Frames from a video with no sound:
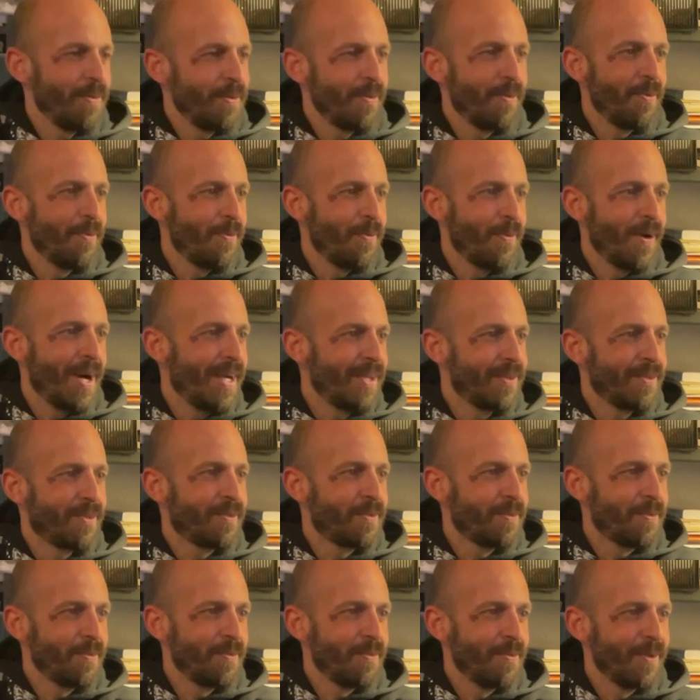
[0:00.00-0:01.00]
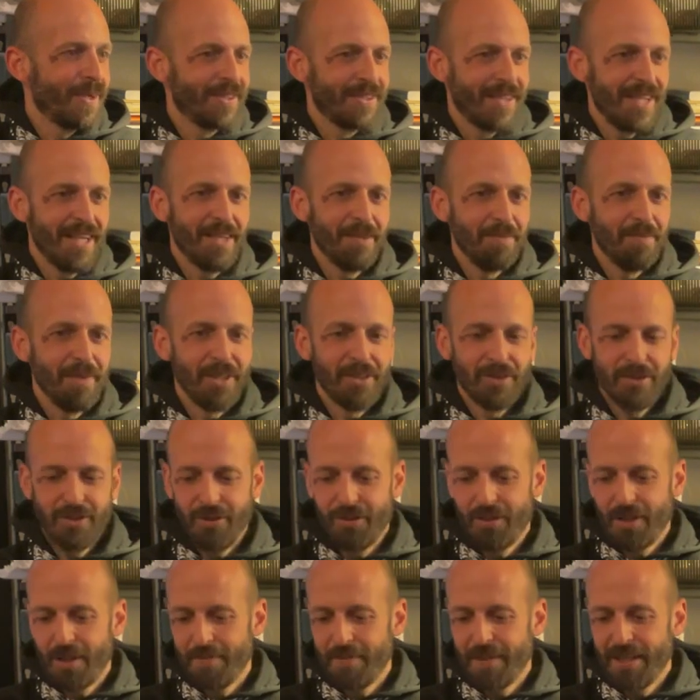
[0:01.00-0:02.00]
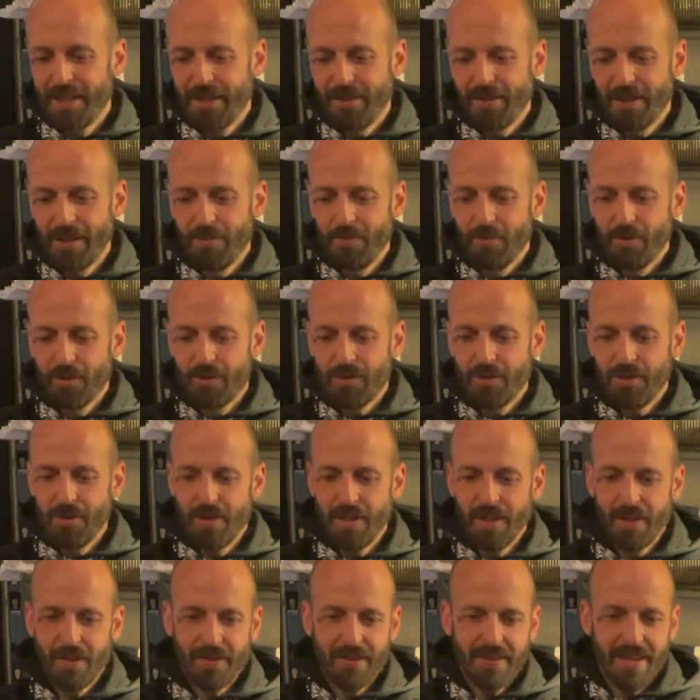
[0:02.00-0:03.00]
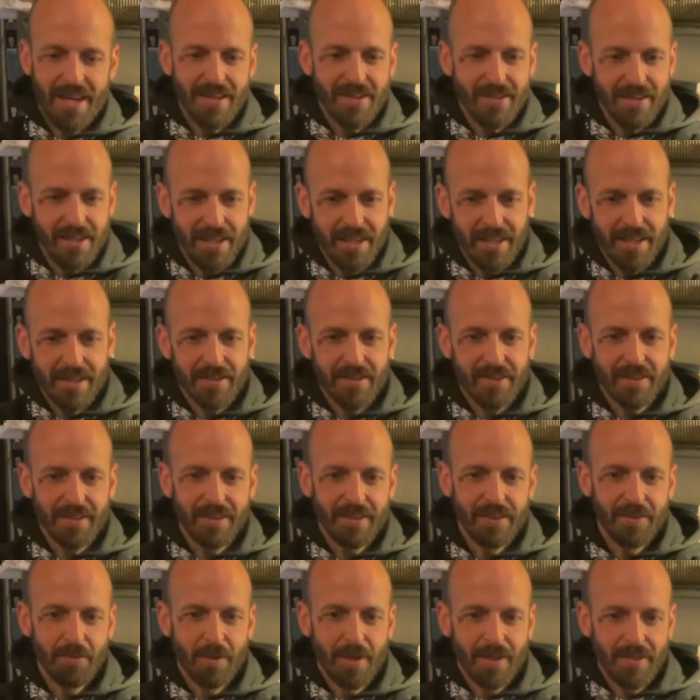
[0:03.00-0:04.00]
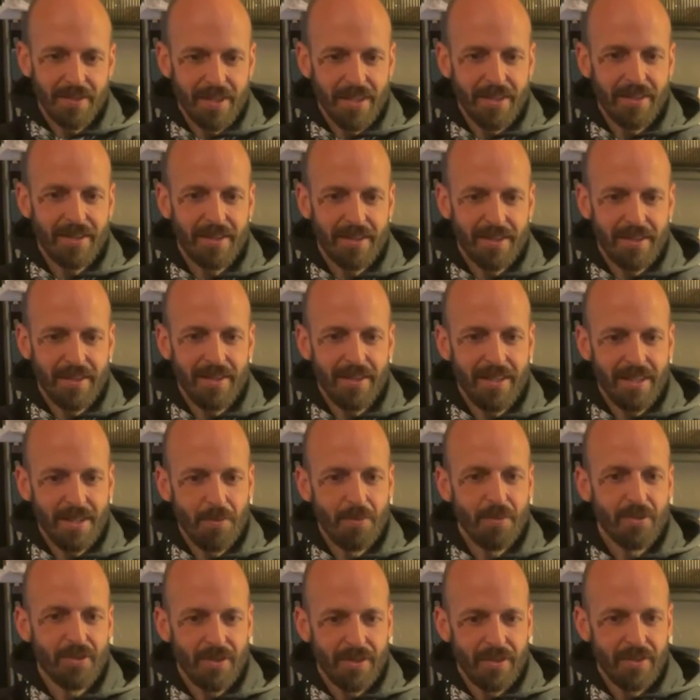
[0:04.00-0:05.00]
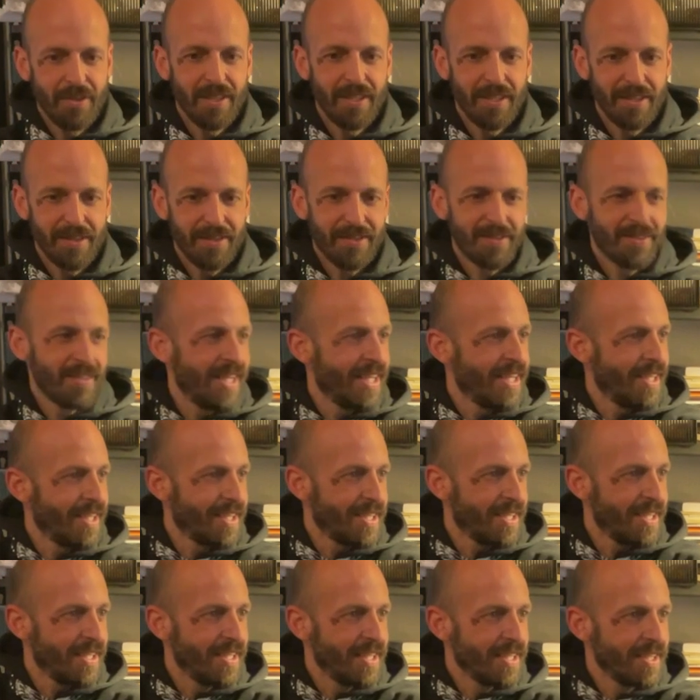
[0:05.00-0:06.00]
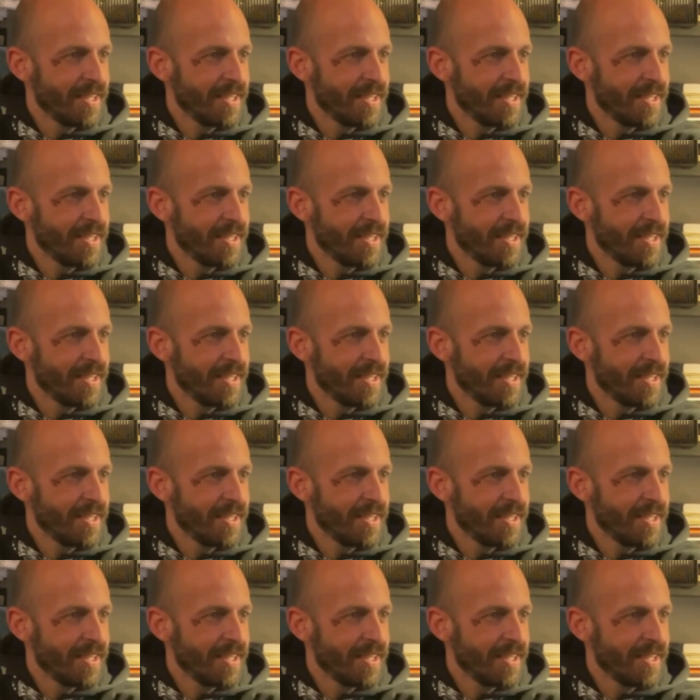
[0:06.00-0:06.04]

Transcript: what was that, because you told me that it was during 10 years, the ones that he was staying here.